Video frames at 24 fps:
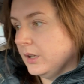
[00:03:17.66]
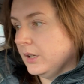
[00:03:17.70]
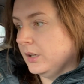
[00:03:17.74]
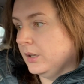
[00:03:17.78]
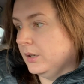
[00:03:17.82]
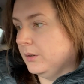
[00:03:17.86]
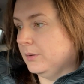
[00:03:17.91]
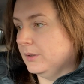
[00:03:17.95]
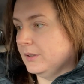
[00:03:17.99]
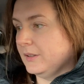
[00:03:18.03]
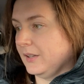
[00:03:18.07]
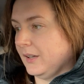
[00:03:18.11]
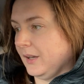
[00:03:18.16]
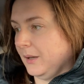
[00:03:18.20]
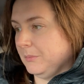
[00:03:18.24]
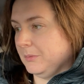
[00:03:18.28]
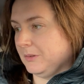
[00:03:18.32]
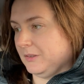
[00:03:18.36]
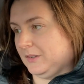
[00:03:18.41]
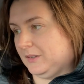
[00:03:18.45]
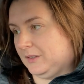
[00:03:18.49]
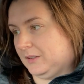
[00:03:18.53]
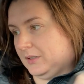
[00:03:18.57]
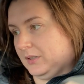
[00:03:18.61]
What time is
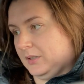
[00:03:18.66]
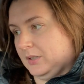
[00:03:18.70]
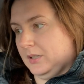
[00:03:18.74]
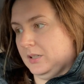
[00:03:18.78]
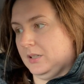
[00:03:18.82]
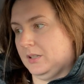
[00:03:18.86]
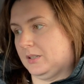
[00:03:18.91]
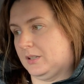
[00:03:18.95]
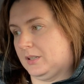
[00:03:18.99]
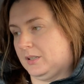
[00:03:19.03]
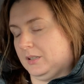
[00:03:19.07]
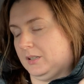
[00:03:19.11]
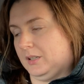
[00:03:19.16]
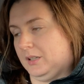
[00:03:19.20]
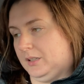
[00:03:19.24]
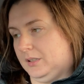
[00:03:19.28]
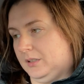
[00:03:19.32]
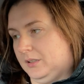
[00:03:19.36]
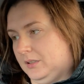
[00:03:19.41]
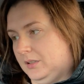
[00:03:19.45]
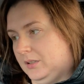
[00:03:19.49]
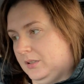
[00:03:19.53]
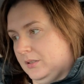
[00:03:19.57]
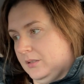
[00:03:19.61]
this?
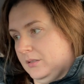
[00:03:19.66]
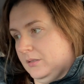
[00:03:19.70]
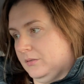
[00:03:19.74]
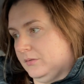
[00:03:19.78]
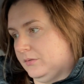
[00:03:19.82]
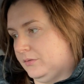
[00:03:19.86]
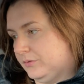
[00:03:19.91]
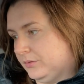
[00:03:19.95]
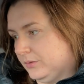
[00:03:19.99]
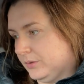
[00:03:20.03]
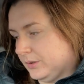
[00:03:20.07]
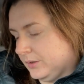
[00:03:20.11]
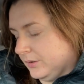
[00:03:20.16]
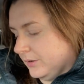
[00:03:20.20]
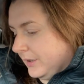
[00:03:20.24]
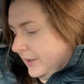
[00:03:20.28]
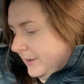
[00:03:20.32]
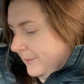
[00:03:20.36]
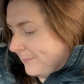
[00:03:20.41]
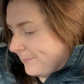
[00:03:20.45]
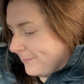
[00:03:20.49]
9:04. Okay.